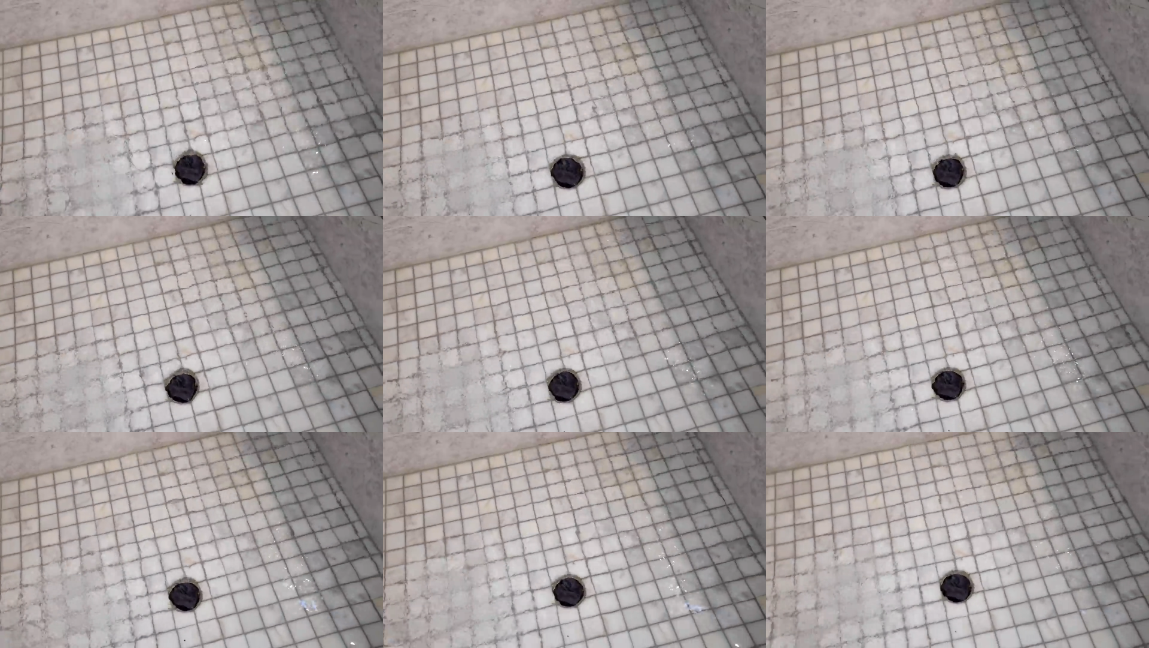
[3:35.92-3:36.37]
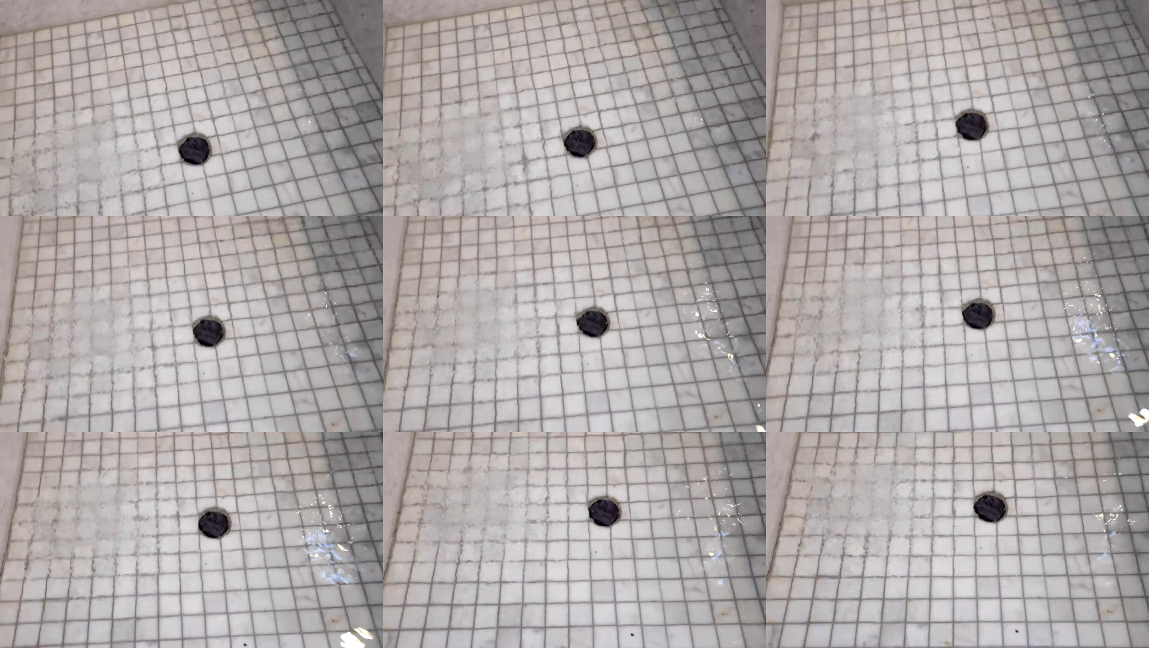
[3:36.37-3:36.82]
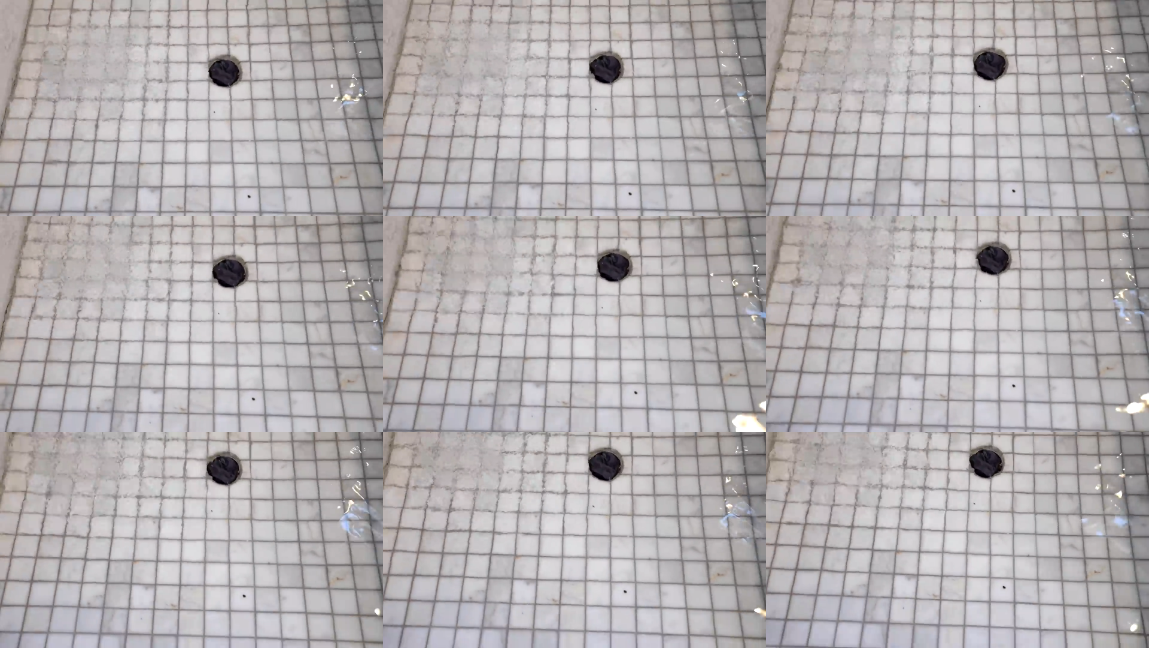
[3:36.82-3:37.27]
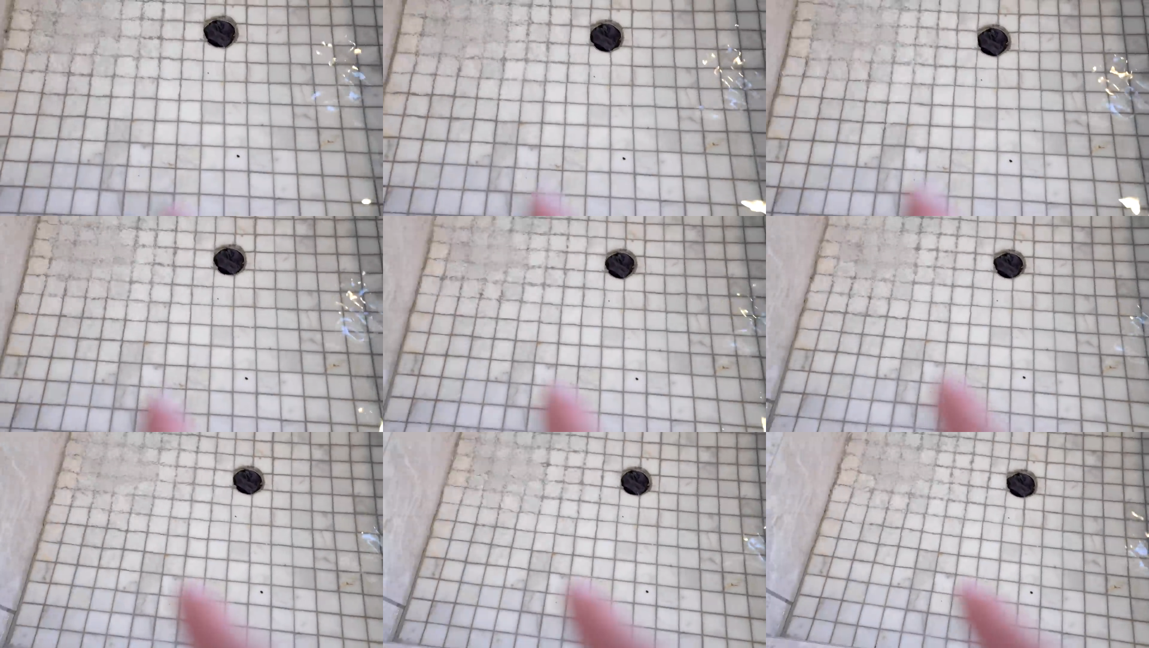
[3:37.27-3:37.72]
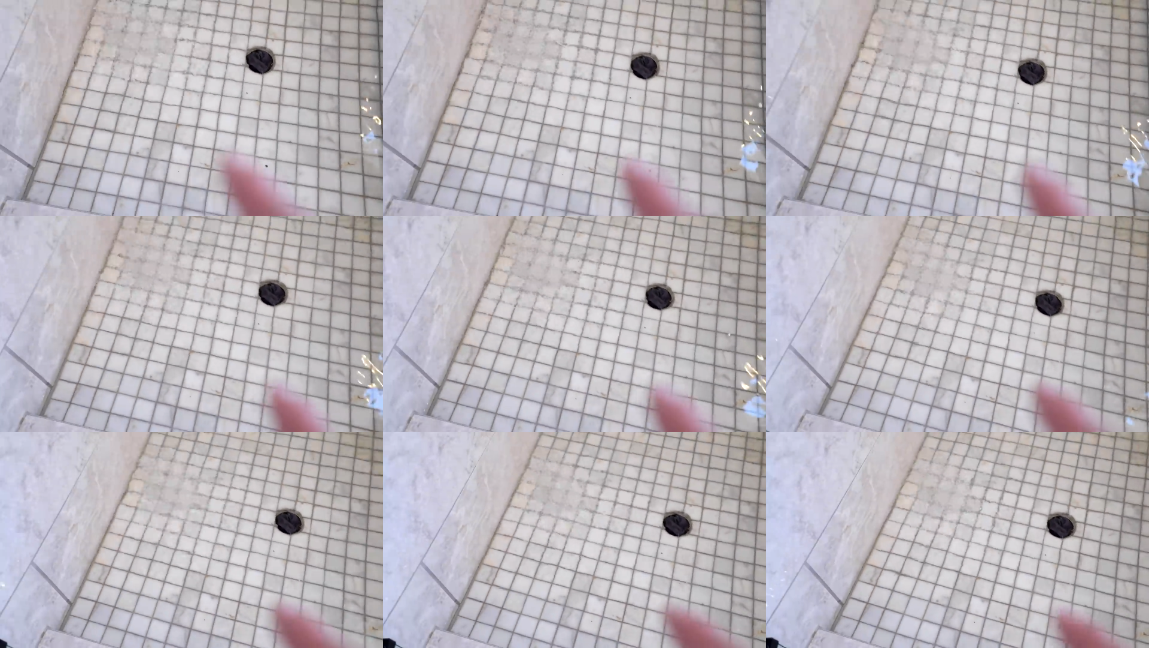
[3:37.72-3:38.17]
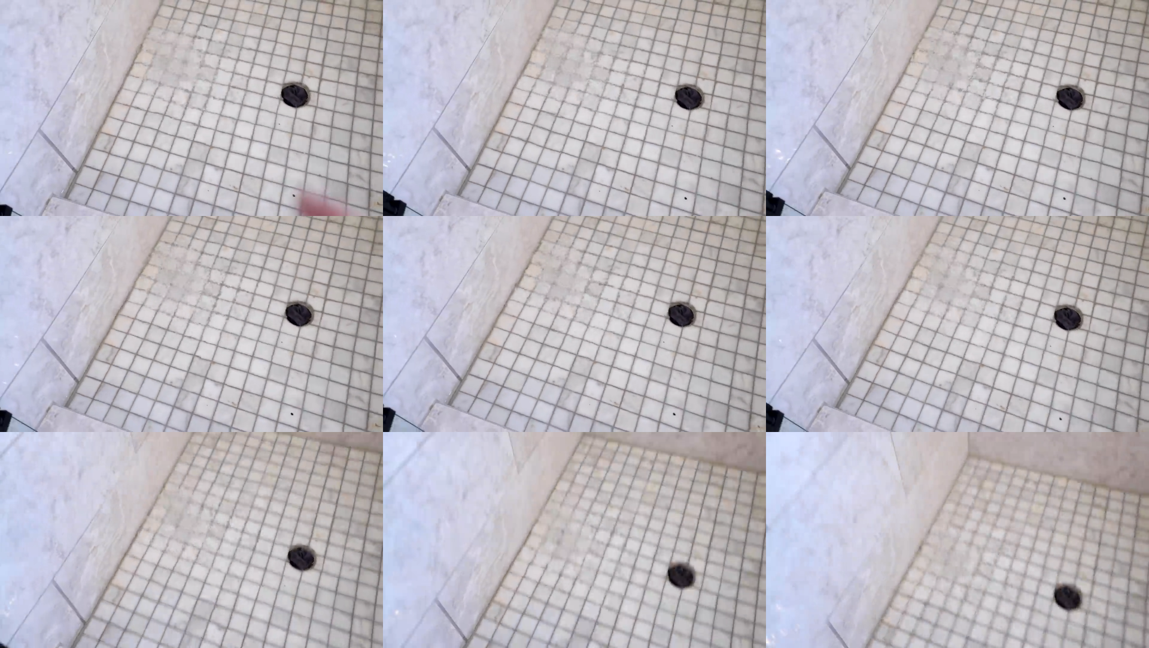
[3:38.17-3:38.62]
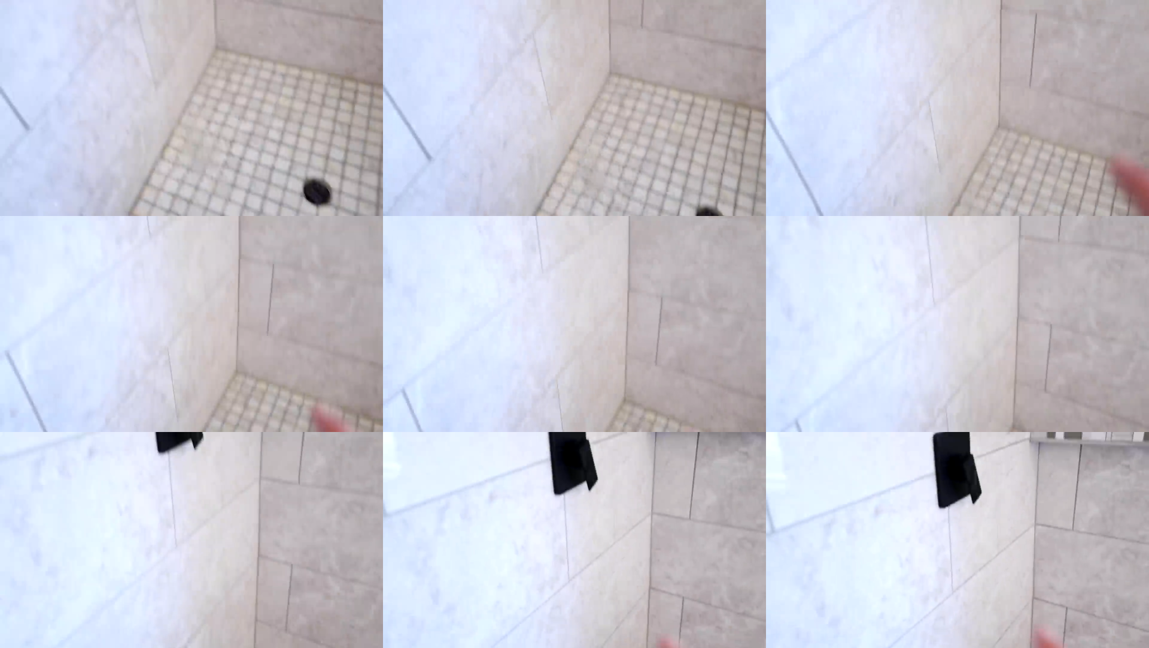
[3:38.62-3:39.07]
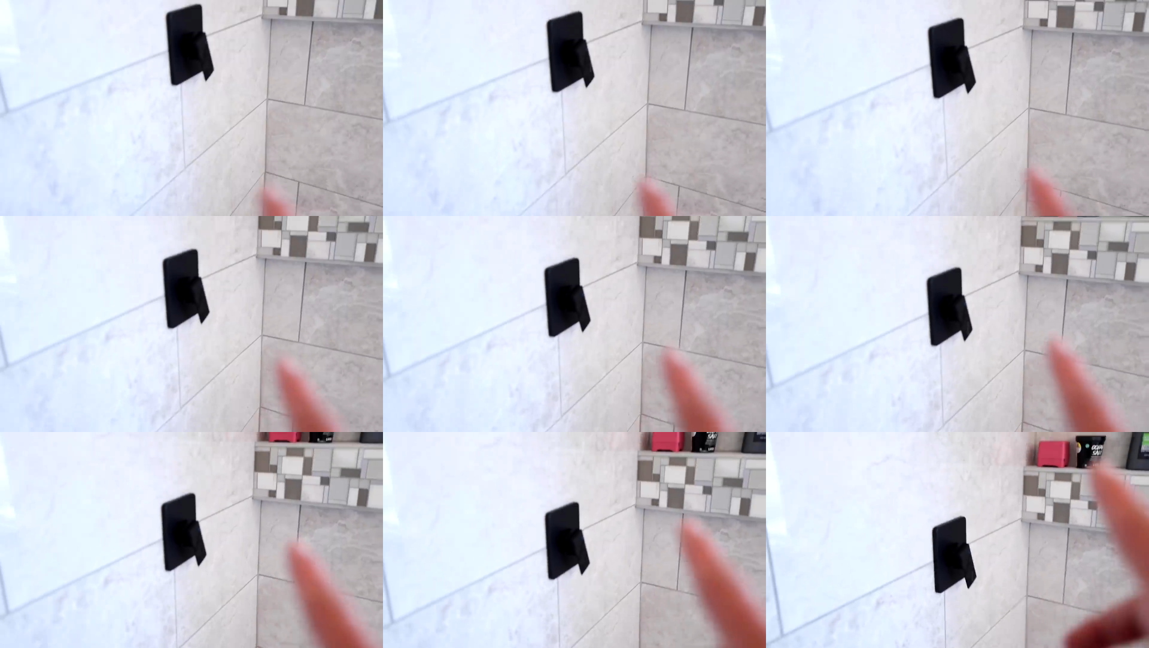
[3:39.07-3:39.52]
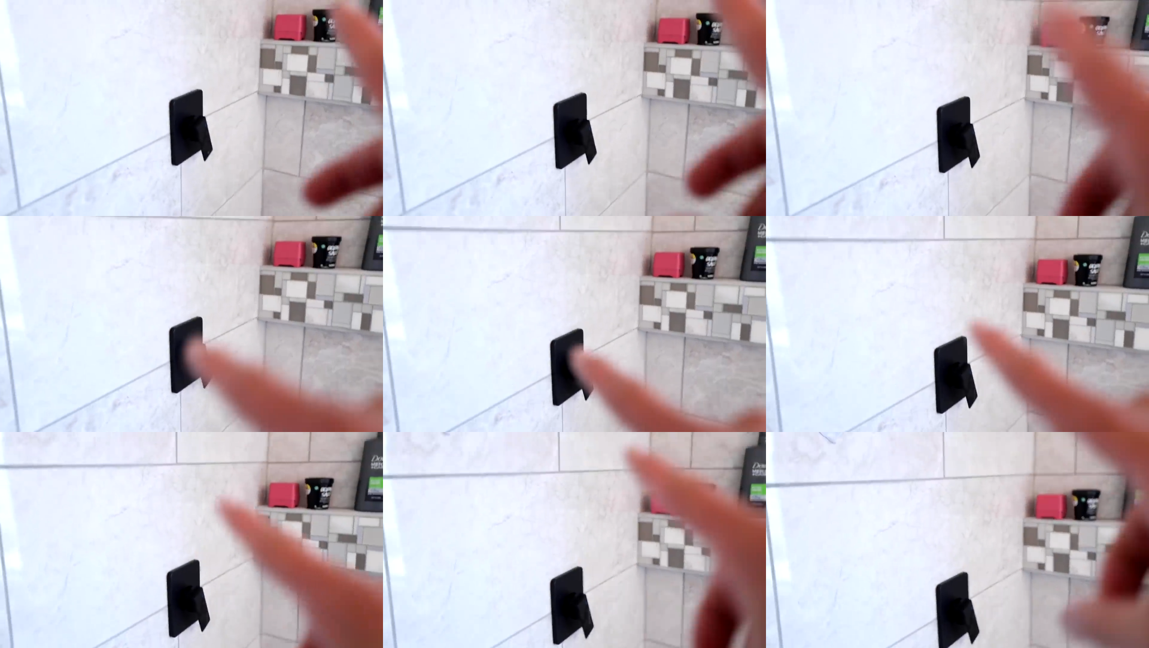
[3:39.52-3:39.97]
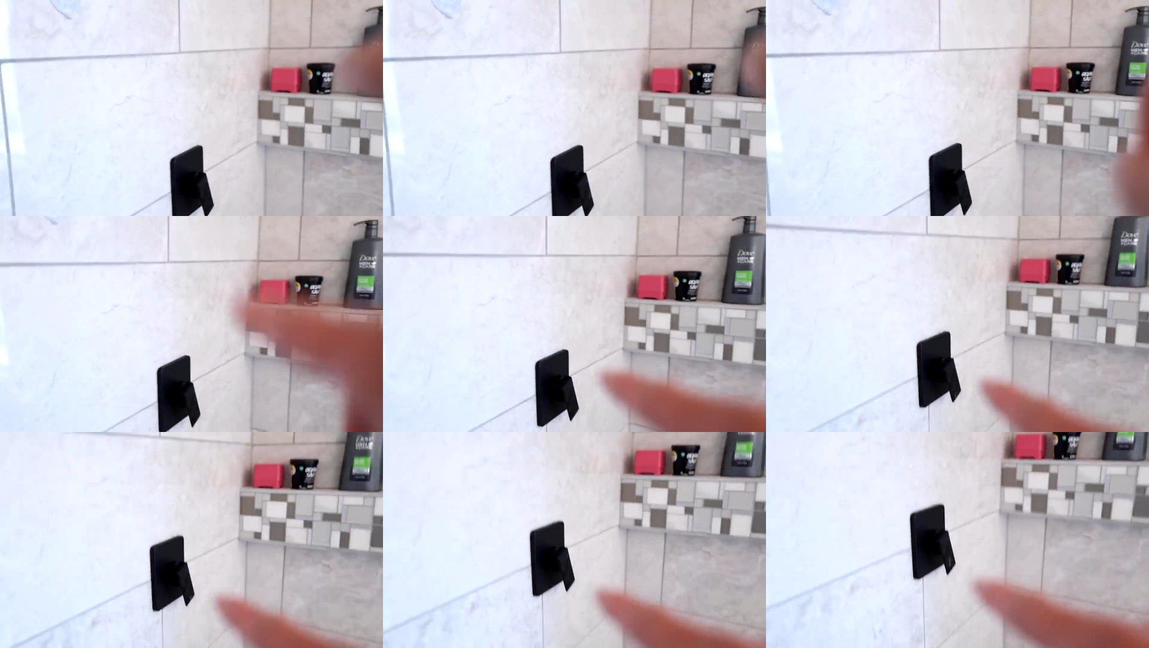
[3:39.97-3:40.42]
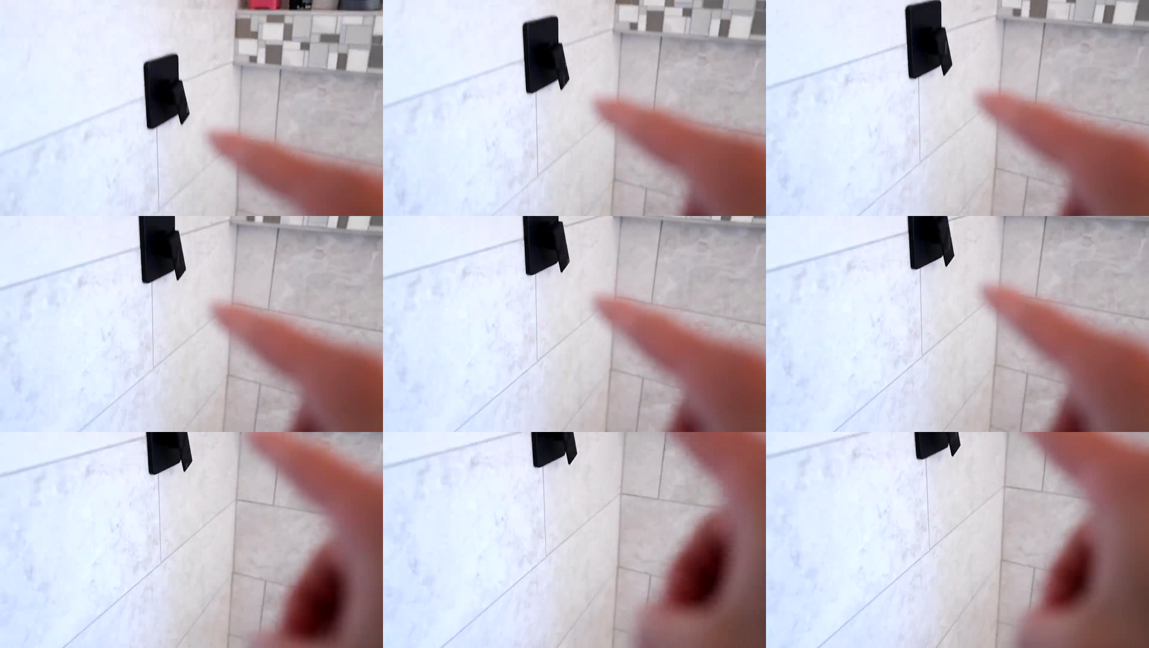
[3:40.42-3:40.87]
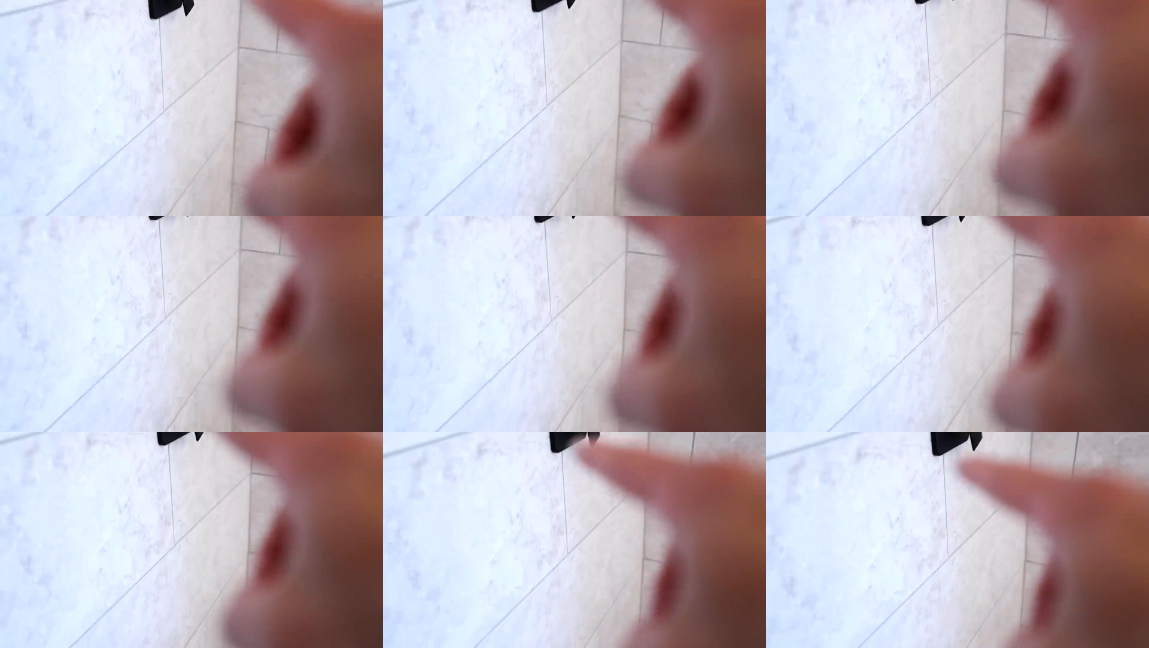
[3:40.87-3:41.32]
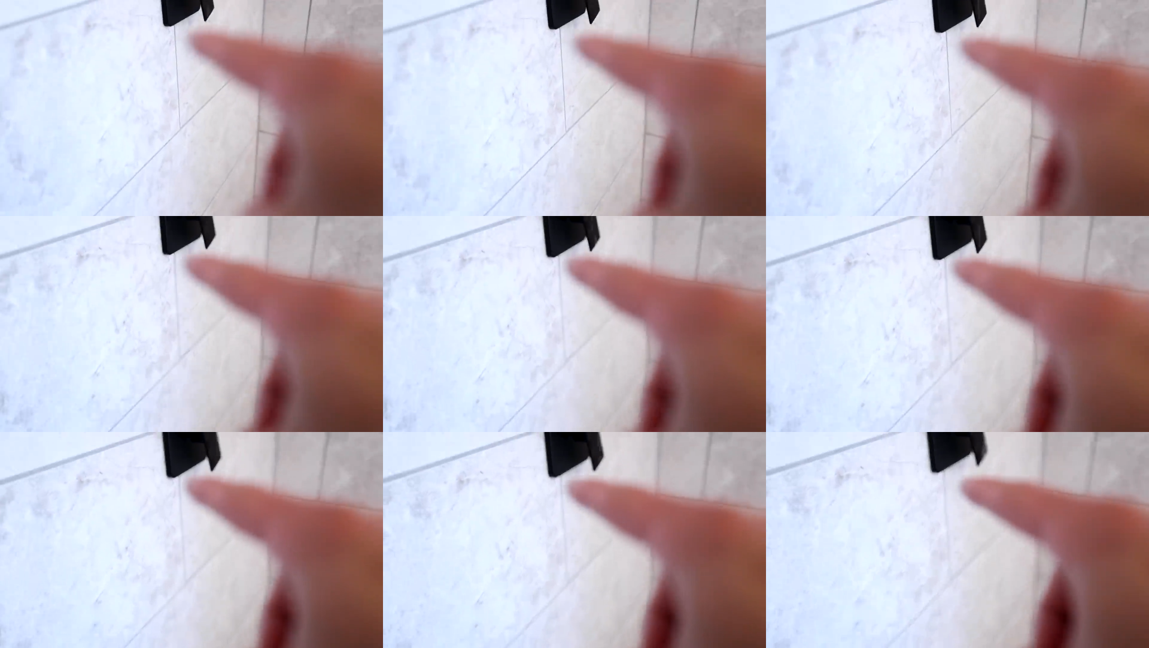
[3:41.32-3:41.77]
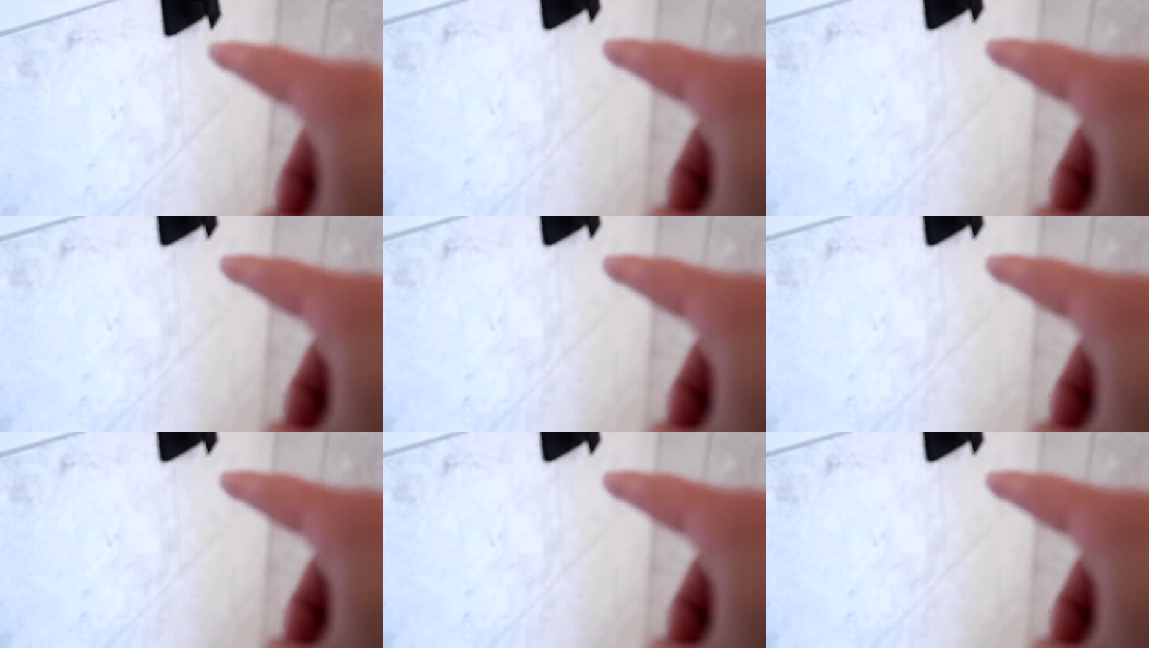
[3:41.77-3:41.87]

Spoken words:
(no speaker visible)